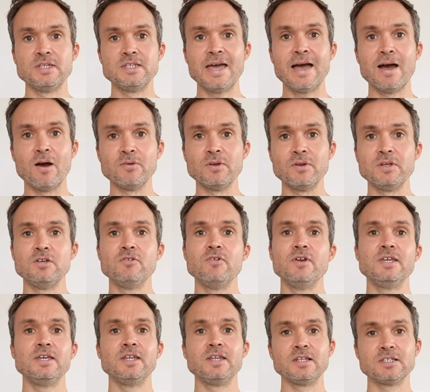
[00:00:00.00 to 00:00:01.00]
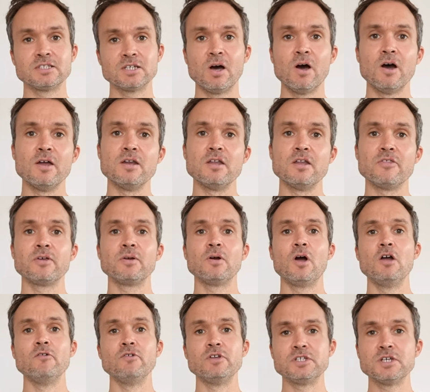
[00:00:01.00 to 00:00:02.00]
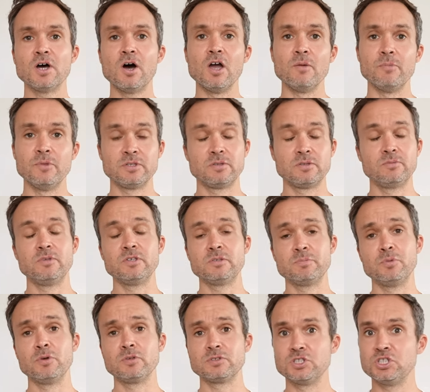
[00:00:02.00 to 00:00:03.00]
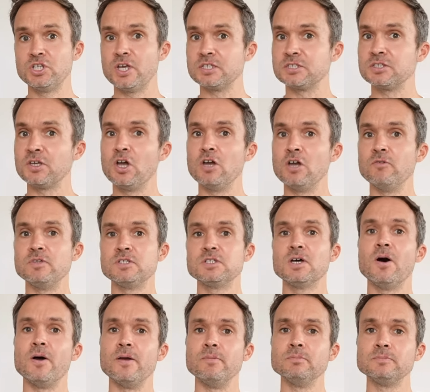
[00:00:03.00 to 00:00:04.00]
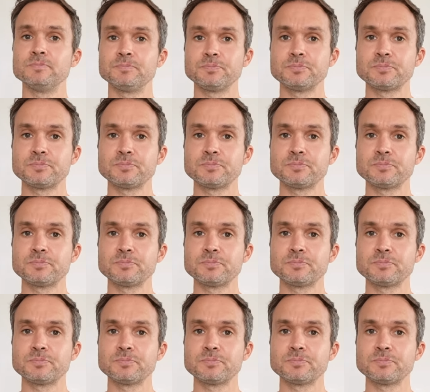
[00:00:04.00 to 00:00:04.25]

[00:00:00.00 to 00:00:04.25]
down and you're really getting tired. And I think over time, this book suggests that over time,